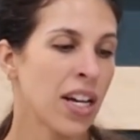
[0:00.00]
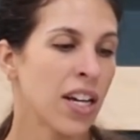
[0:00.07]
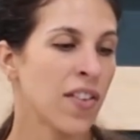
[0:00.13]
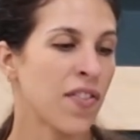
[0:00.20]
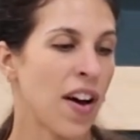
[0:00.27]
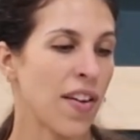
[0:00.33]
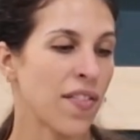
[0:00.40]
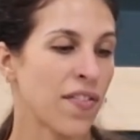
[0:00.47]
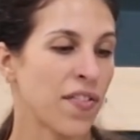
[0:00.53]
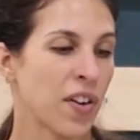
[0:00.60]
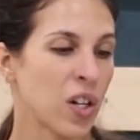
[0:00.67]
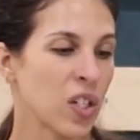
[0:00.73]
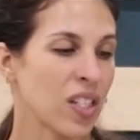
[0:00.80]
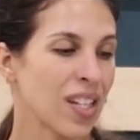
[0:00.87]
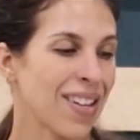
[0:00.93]
If at
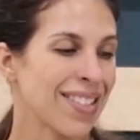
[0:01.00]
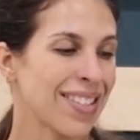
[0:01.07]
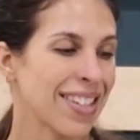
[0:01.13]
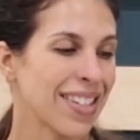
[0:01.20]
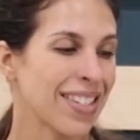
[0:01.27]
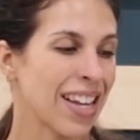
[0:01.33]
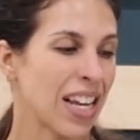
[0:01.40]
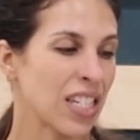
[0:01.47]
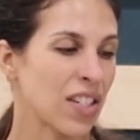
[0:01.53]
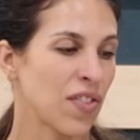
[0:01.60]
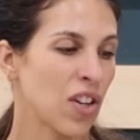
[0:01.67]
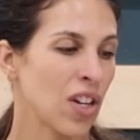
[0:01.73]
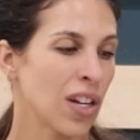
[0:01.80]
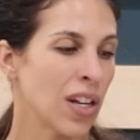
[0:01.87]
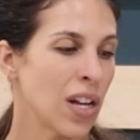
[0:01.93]
first
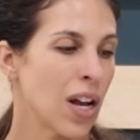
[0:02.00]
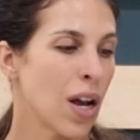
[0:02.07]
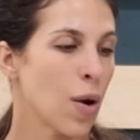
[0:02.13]
unsuccessful,